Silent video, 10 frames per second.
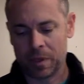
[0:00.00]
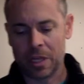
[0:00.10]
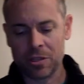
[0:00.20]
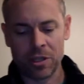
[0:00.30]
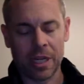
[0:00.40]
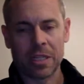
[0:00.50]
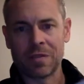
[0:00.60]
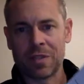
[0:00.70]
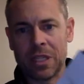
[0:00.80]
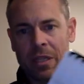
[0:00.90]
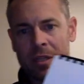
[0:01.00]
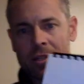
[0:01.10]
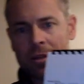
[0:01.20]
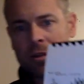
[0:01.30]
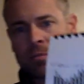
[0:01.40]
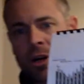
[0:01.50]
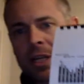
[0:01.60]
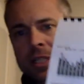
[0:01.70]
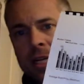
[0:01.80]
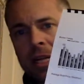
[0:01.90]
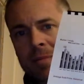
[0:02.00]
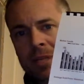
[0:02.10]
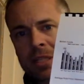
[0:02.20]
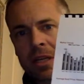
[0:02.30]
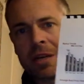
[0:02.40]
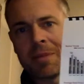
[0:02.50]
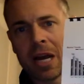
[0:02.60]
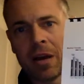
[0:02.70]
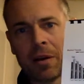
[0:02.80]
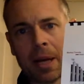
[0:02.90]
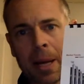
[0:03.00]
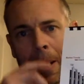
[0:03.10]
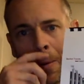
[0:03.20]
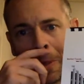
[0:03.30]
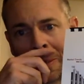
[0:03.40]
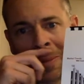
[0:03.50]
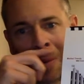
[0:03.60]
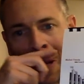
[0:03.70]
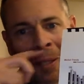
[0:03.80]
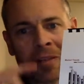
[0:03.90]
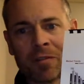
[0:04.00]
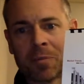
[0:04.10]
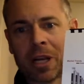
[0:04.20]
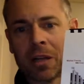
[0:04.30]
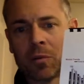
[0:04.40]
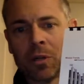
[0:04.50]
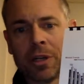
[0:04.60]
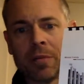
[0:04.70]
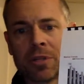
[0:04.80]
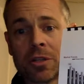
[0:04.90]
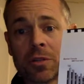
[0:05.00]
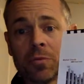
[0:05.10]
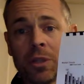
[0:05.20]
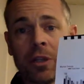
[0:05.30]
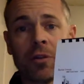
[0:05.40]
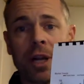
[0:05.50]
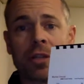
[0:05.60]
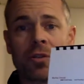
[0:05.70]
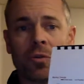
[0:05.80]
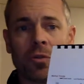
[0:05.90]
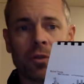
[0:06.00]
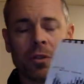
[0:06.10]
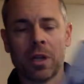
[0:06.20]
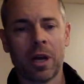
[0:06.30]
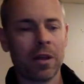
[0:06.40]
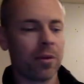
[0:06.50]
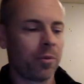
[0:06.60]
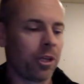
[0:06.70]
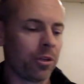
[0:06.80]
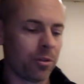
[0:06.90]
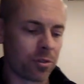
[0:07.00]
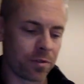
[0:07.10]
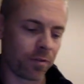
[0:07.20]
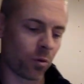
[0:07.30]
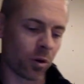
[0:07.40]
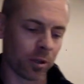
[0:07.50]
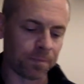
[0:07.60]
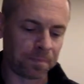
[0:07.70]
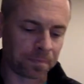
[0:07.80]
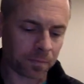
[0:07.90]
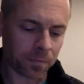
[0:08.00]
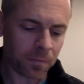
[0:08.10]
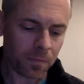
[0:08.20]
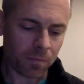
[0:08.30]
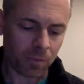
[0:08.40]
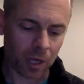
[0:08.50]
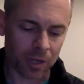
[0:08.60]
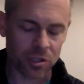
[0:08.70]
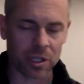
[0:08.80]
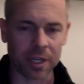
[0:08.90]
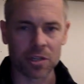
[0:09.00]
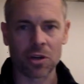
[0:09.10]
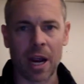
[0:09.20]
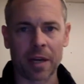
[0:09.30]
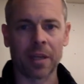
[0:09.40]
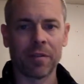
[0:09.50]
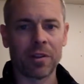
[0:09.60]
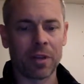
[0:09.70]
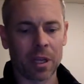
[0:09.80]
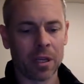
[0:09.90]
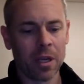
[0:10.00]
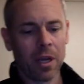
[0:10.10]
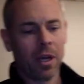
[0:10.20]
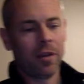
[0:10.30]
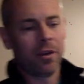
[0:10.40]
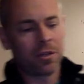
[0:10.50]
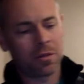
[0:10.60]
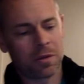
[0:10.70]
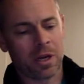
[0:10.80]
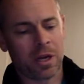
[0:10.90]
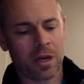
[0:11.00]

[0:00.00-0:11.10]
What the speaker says: as you guys have seen, these are the market dynamics. They come out once a month from Keller Williams. It's a really great tool that we use for just kind of tracking everything. And there's